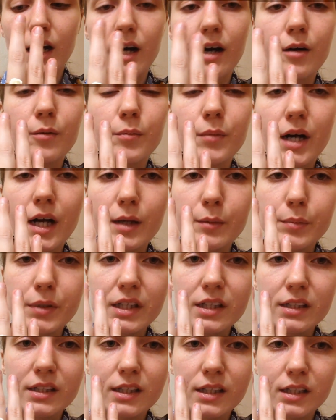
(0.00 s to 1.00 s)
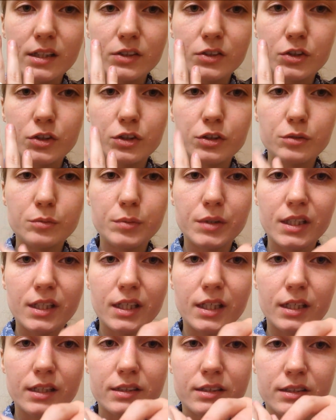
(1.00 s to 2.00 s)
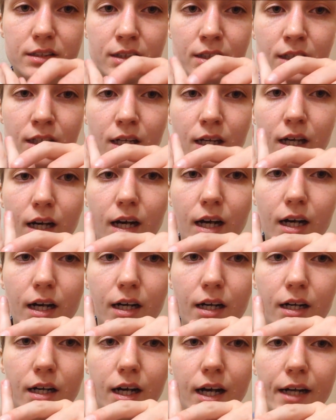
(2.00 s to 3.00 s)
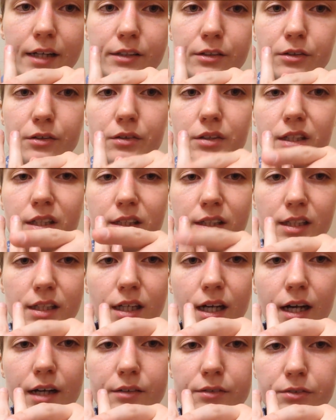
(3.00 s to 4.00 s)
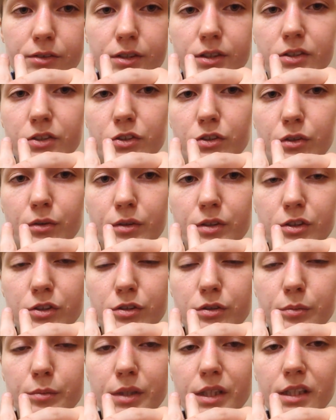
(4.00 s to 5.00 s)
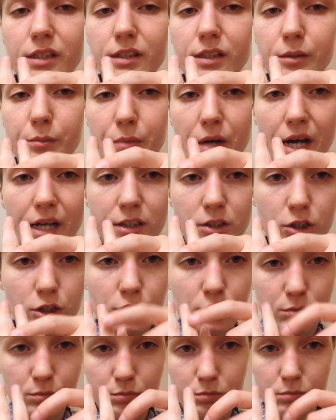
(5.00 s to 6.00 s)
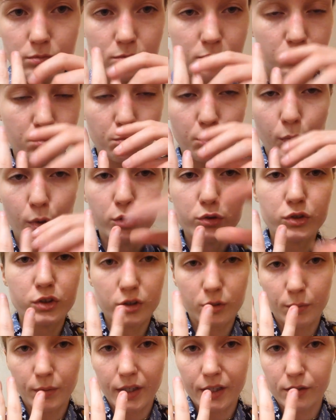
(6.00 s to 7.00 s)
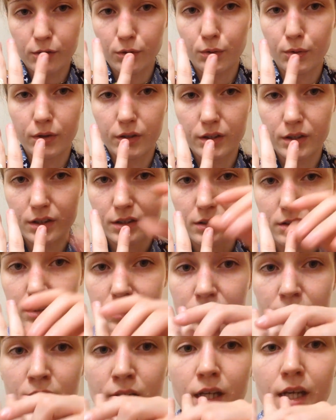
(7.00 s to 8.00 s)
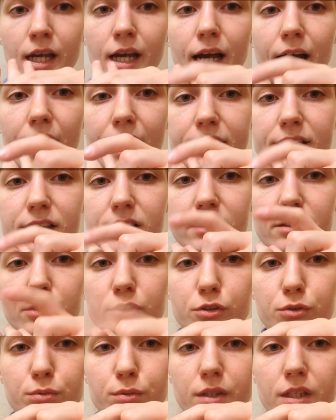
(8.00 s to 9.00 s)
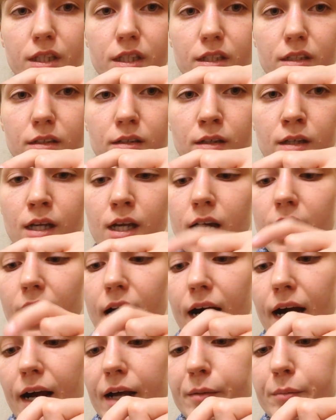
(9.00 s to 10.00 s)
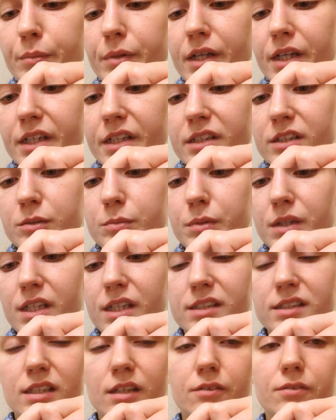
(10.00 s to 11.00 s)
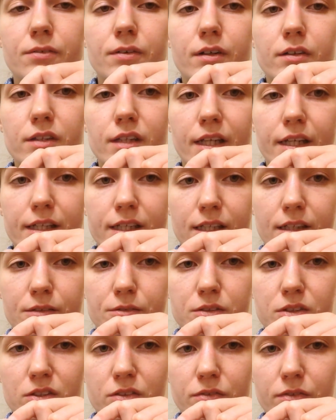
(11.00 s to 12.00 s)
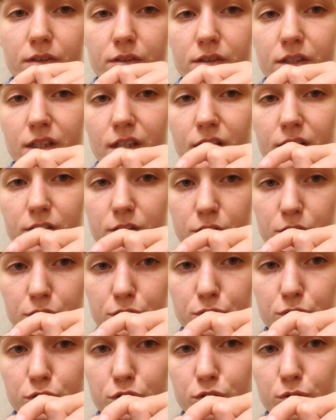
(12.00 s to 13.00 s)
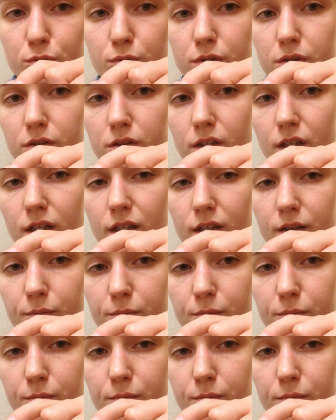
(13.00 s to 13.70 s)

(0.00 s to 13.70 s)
I picked these two because I know that the ivory is going to immediately match most of my coordinates. And then the green I picked because I felt like it was a very unusual